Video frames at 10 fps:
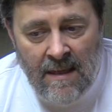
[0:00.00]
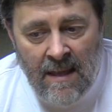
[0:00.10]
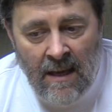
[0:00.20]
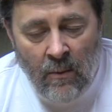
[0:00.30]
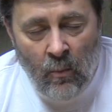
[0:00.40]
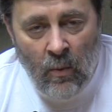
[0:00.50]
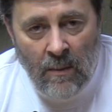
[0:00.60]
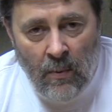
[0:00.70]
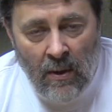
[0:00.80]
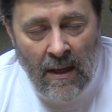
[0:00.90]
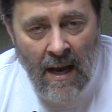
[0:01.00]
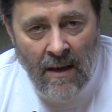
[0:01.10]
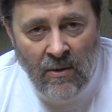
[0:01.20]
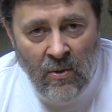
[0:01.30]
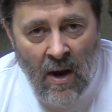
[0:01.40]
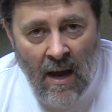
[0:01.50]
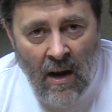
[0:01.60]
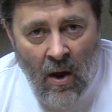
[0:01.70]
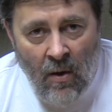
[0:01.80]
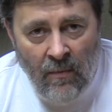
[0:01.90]
Then we pull it out, dry it
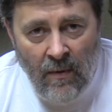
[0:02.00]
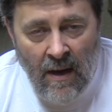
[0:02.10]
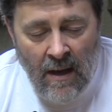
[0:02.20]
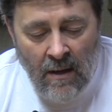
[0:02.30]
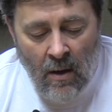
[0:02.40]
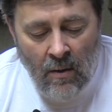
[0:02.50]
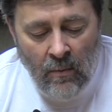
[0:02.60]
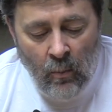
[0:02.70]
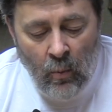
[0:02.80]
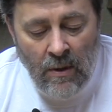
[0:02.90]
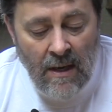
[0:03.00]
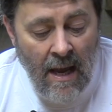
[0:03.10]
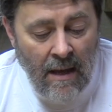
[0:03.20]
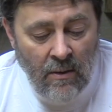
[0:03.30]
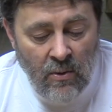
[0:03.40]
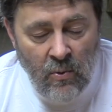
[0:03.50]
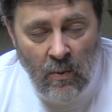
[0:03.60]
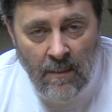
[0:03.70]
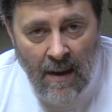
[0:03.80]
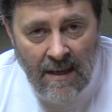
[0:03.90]
off, and on wooden handles
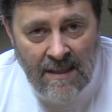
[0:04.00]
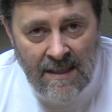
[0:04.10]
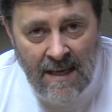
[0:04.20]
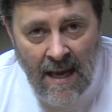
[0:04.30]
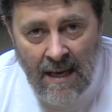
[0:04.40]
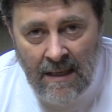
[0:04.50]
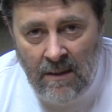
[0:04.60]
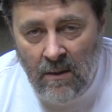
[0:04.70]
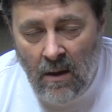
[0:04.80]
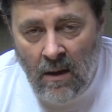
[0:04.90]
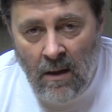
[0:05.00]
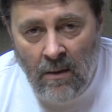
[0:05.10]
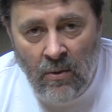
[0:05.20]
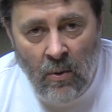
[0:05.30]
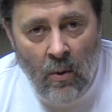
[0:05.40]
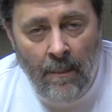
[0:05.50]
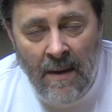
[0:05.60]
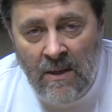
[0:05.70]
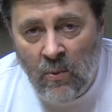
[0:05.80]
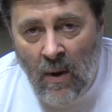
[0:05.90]
we may stain, do a
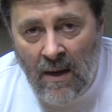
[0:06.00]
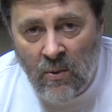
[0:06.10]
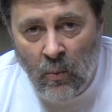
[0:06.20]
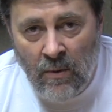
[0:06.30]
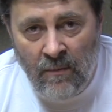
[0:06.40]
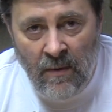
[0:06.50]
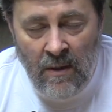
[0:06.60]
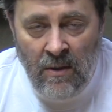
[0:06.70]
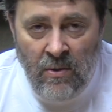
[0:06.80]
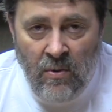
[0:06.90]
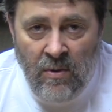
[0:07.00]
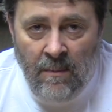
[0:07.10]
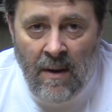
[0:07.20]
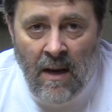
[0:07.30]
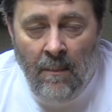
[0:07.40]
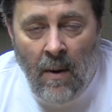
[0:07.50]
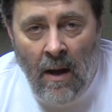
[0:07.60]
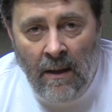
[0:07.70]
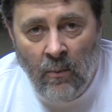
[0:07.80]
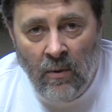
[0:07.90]
beeswax wood finish or some kind of
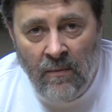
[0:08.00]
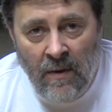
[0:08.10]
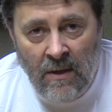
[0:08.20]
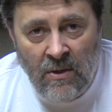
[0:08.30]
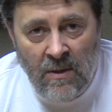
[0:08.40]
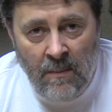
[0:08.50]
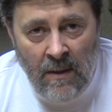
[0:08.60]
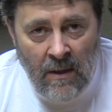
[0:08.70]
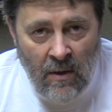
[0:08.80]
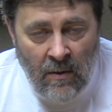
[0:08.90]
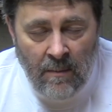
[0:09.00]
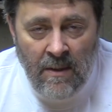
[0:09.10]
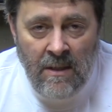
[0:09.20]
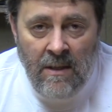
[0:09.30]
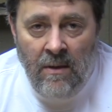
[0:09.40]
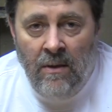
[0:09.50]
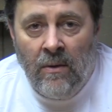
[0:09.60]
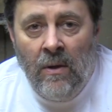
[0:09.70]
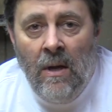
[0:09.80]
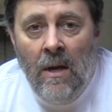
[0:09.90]
poly wood finish depending on the material.